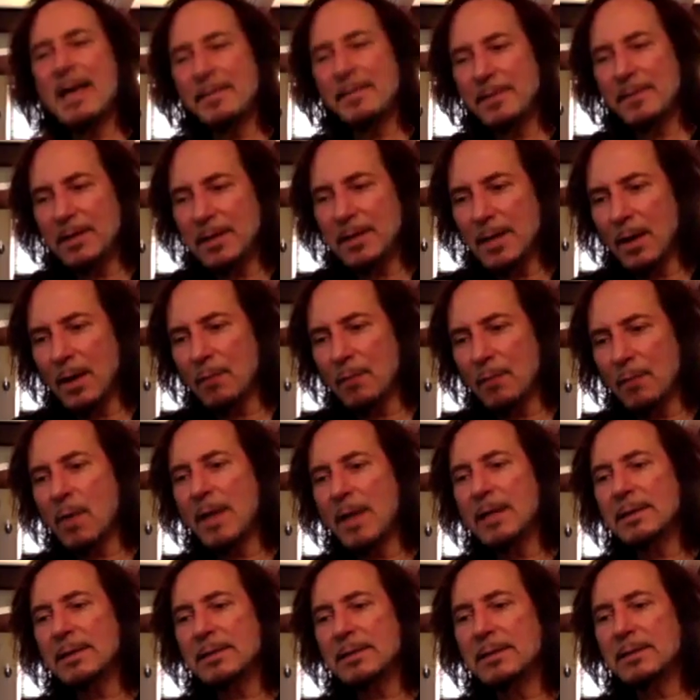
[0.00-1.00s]

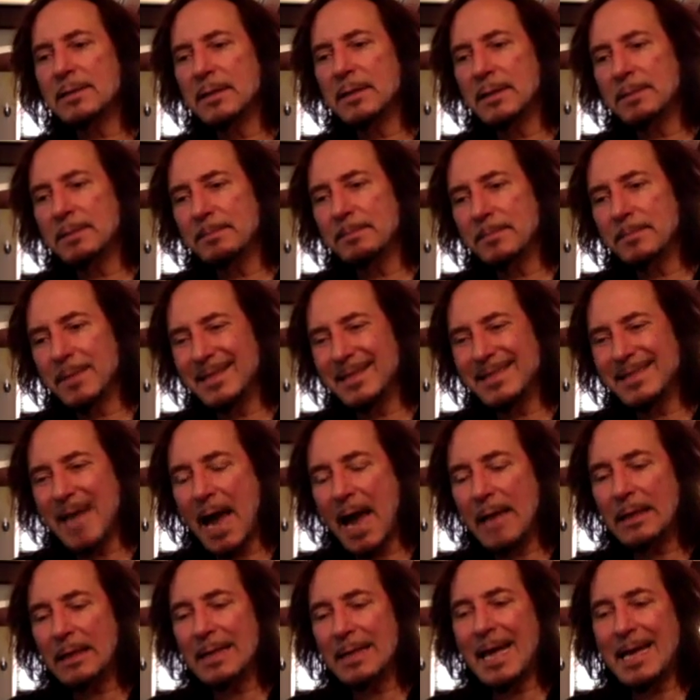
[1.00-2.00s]
the
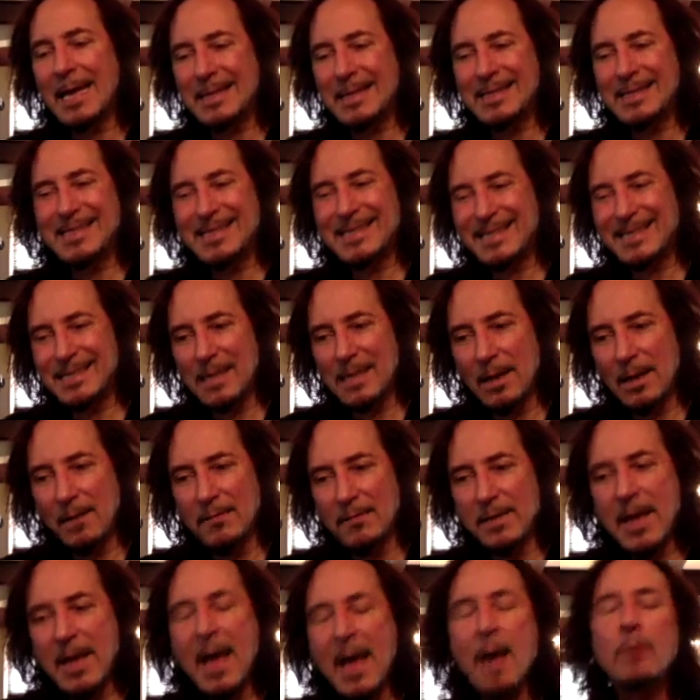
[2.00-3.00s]
title as
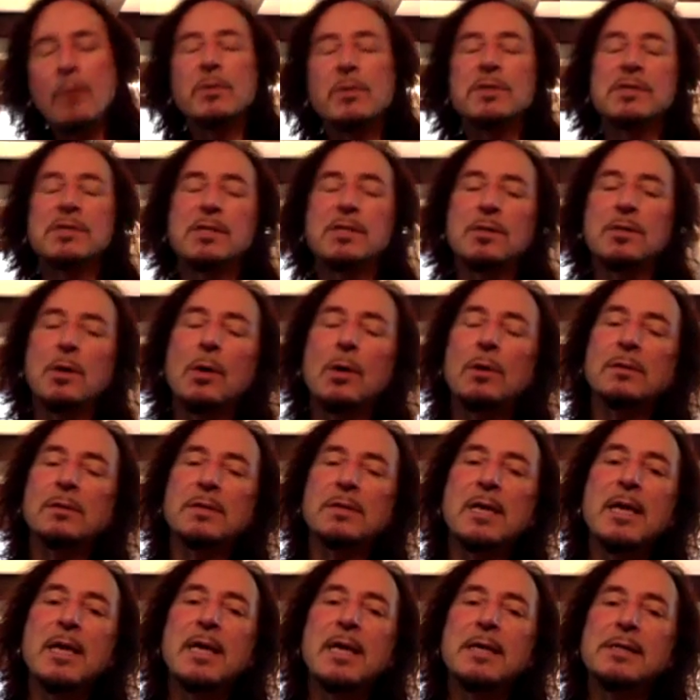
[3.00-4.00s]
of now is called
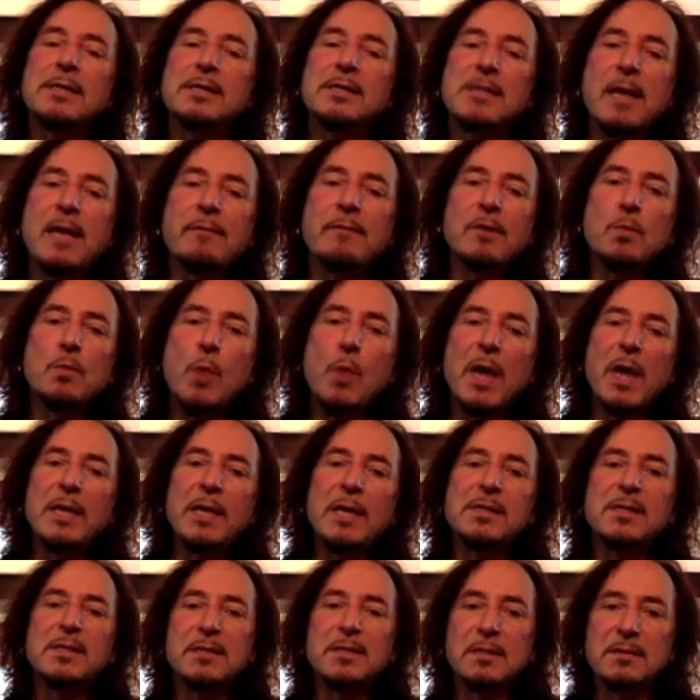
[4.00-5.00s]
7
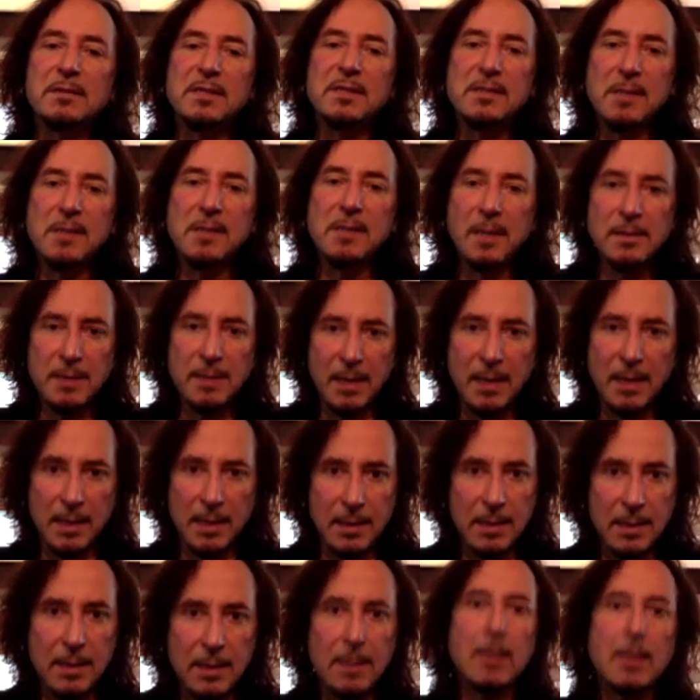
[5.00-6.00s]
Ways Till
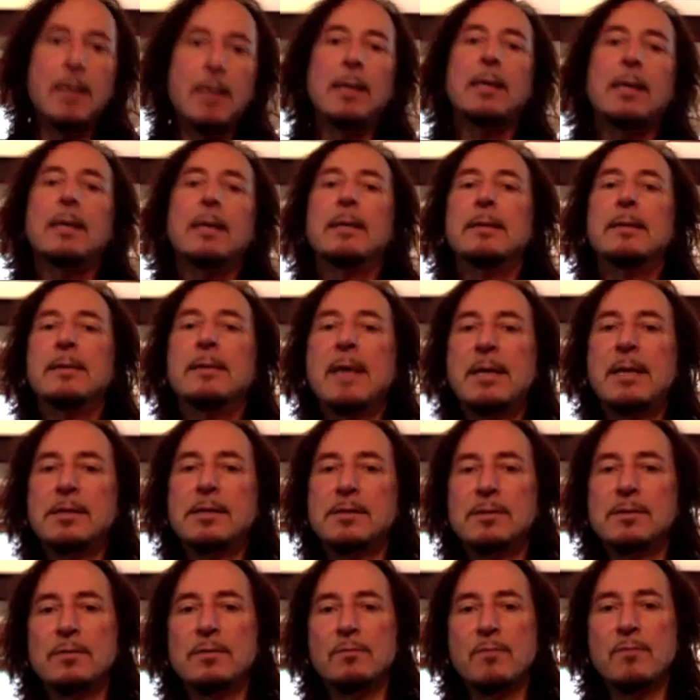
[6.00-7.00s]
Sunday. That
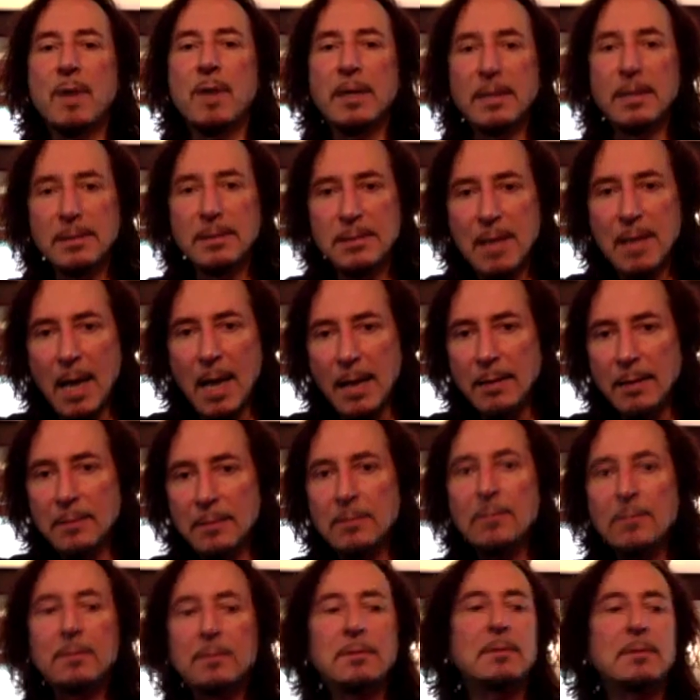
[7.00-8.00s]
is the running
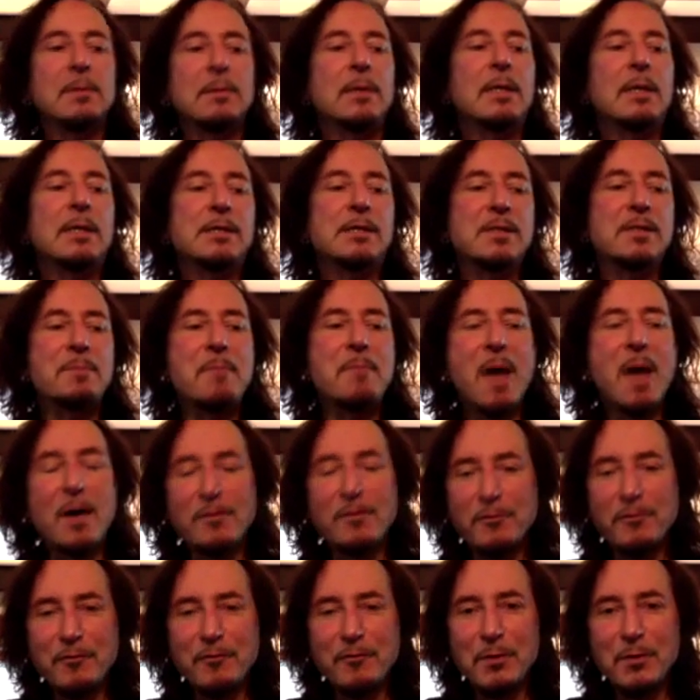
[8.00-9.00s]
title. It's a
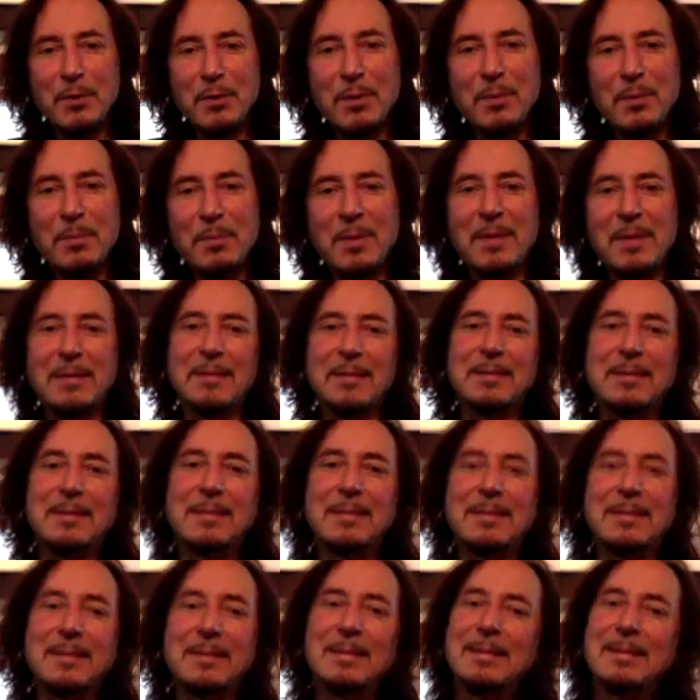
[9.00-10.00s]
mouthful, but
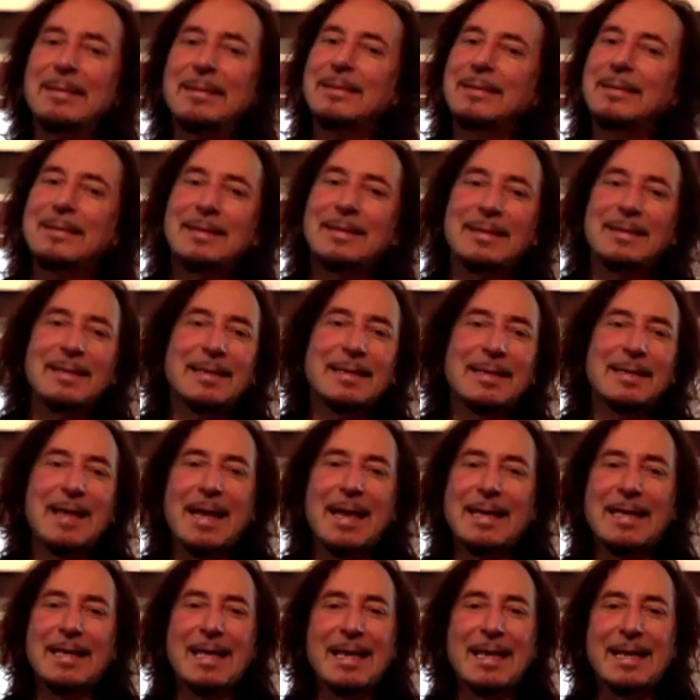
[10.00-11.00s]
you got to
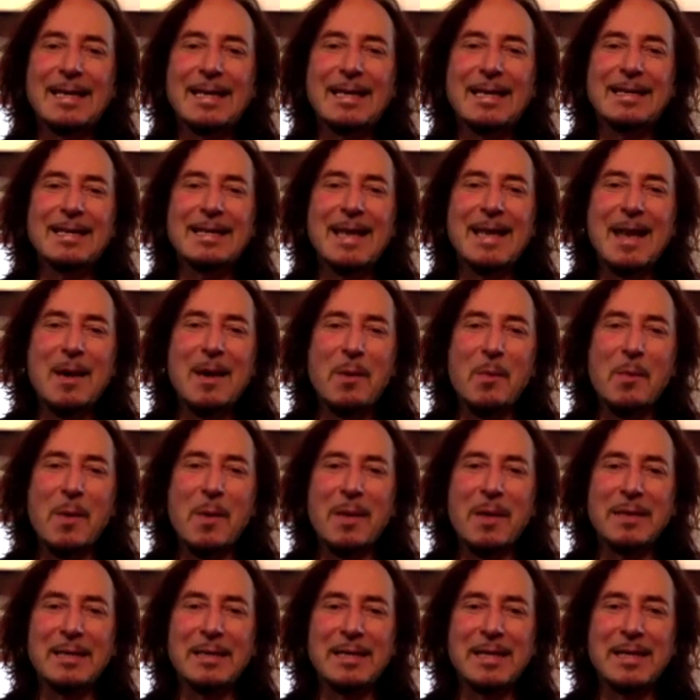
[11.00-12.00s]
get it in now
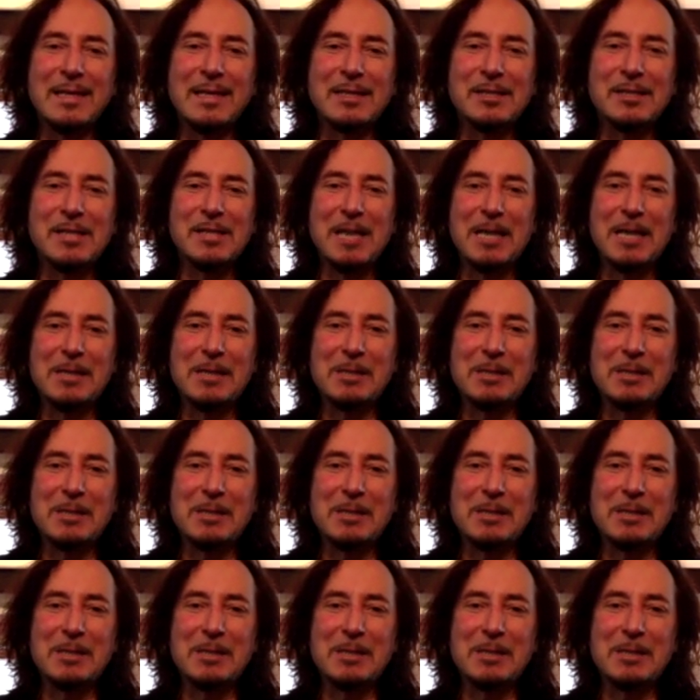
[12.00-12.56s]
while you got a chance,